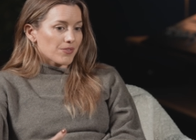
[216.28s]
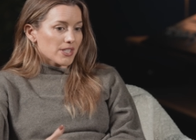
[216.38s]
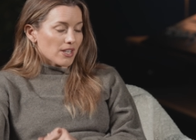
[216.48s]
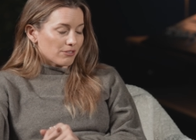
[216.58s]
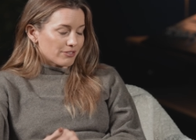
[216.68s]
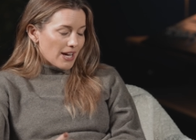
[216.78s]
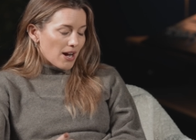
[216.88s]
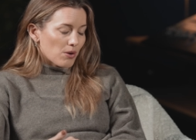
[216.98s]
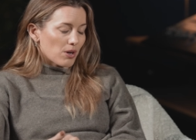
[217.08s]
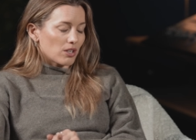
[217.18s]
self
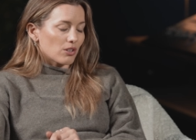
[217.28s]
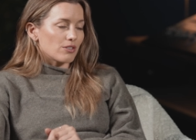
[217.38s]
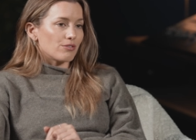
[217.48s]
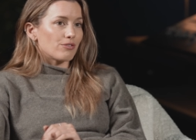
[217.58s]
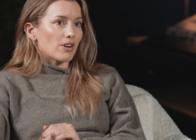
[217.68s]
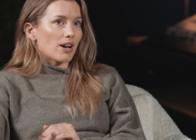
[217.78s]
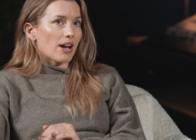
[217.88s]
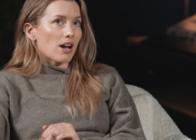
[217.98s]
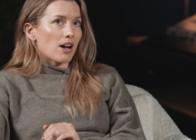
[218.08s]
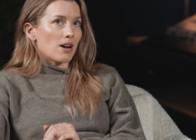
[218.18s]
doubt, a lot of
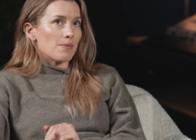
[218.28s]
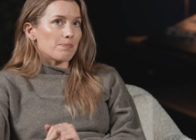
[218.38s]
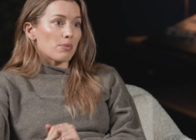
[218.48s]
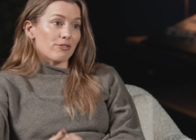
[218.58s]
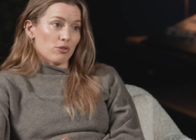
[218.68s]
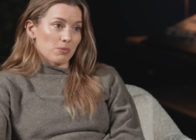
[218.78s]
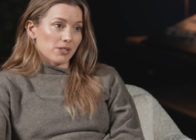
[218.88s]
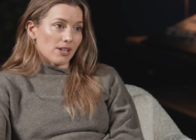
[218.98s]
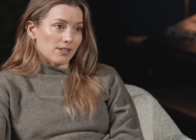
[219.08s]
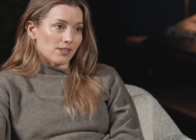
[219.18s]
um,
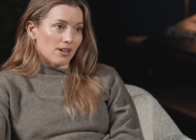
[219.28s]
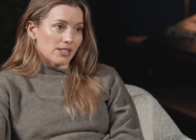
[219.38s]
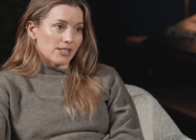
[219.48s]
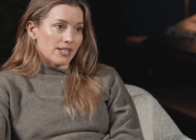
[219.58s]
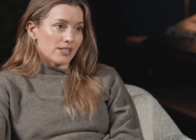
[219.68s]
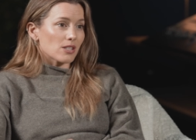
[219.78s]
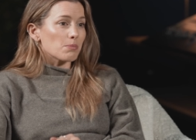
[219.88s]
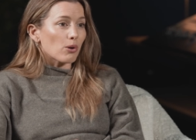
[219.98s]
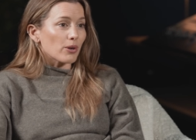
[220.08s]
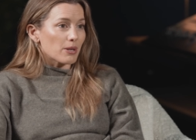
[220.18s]
performance anxiety to the
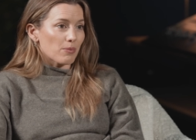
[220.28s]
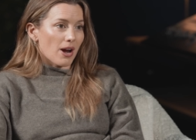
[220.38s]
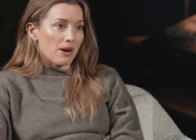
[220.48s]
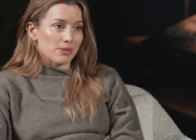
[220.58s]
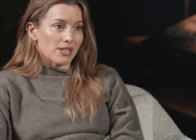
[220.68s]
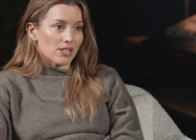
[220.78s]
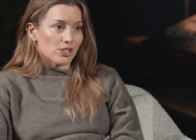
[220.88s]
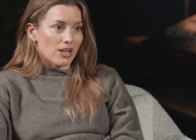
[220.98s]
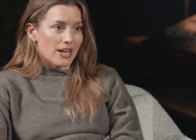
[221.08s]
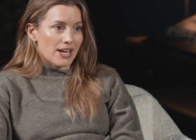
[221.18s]
point where it was
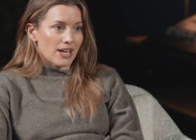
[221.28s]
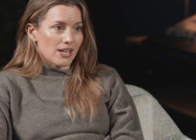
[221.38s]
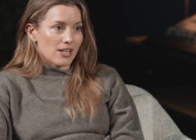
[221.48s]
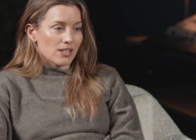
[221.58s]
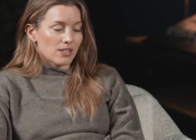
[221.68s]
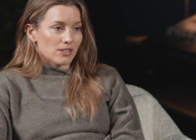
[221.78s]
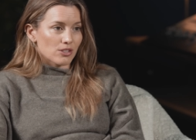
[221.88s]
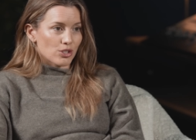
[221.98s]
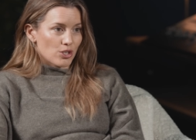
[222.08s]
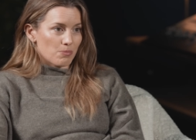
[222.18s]
actually
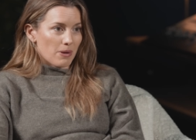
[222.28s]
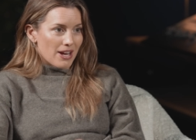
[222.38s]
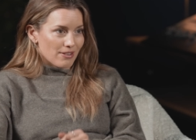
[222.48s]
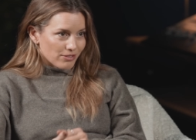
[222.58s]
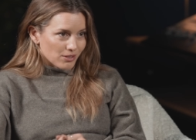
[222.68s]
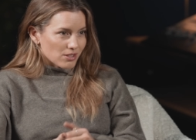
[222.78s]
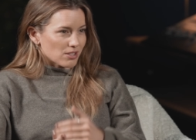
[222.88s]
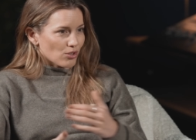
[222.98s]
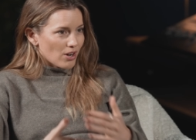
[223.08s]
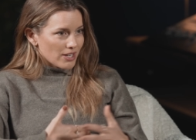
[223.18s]
too painful to
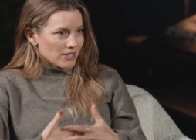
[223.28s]
try